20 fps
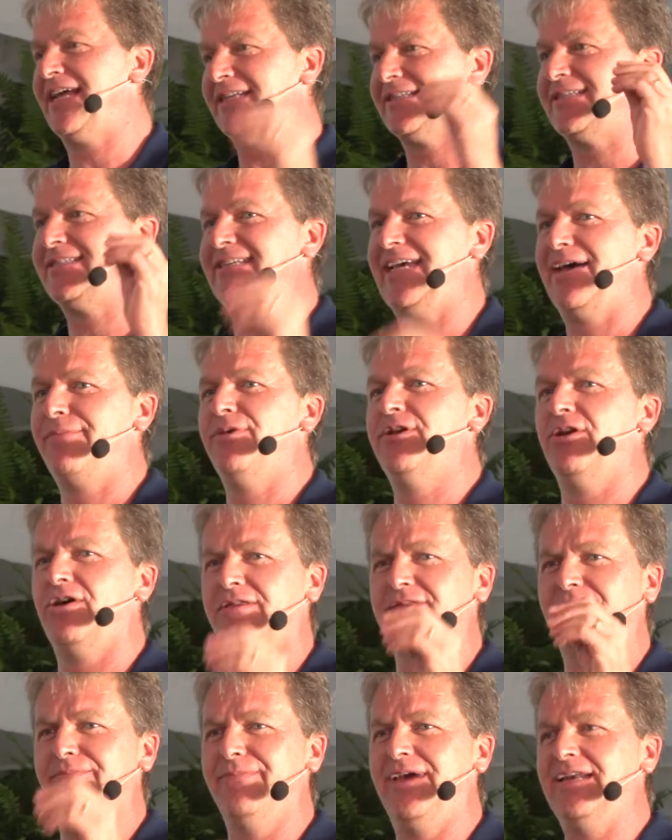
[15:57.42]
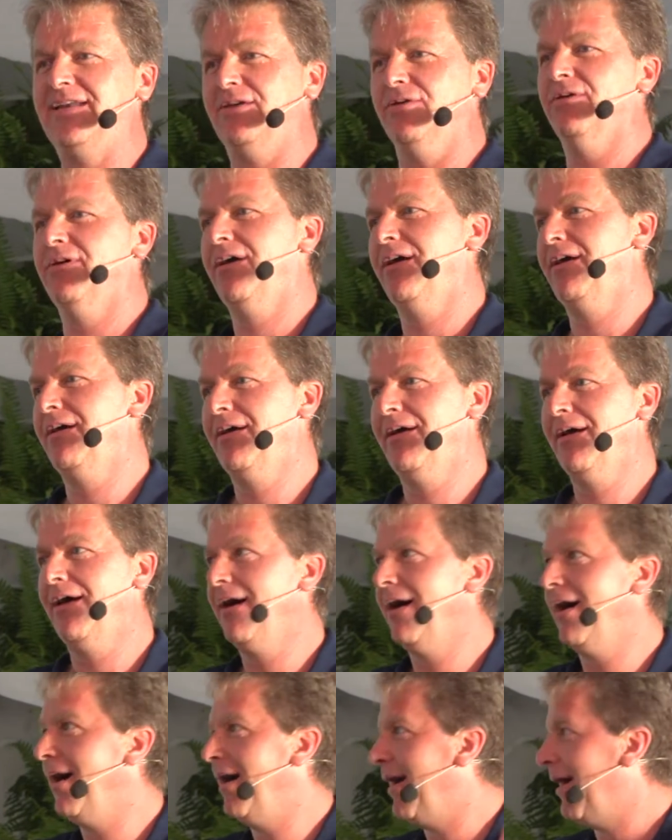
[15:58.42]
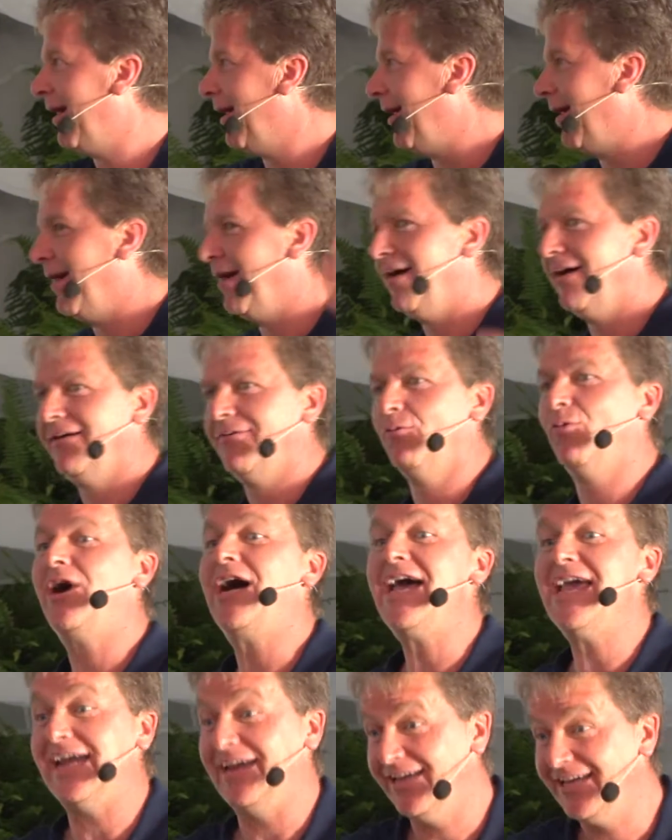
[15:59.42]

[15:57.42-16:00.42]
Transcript: had salmon on the menu. Why?